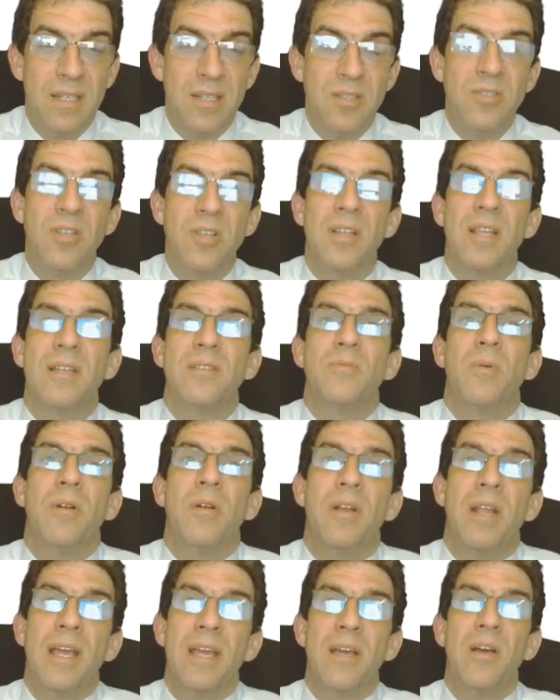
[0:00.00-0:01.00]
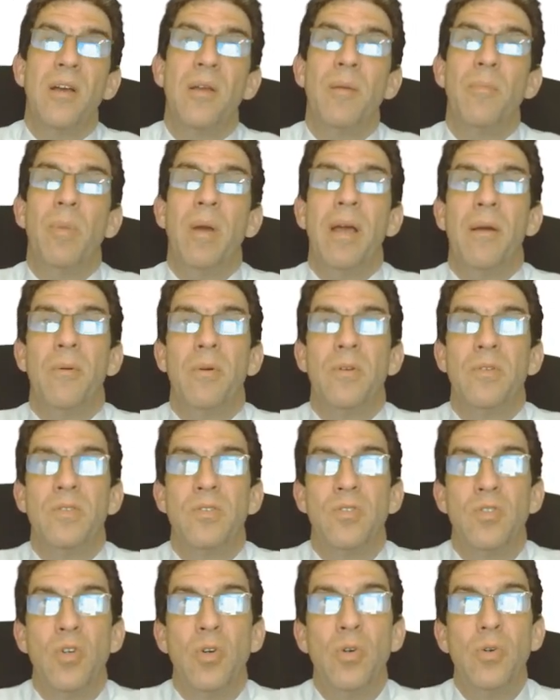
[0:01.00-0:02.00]
So that's where an AI-powered
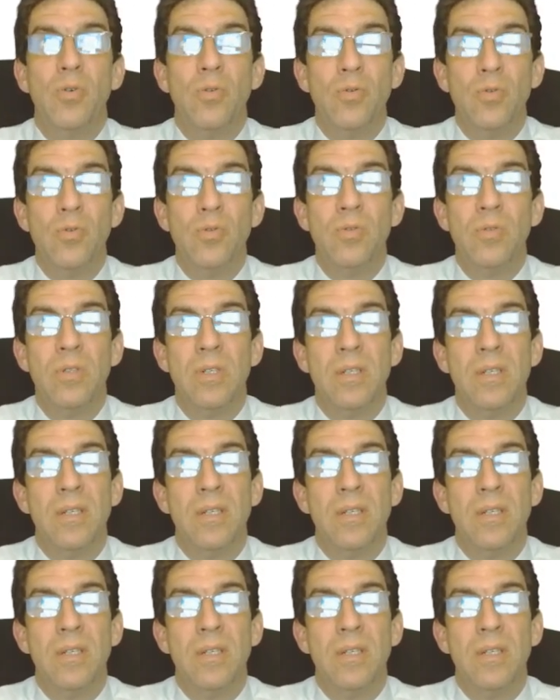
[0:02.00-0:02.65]
tool,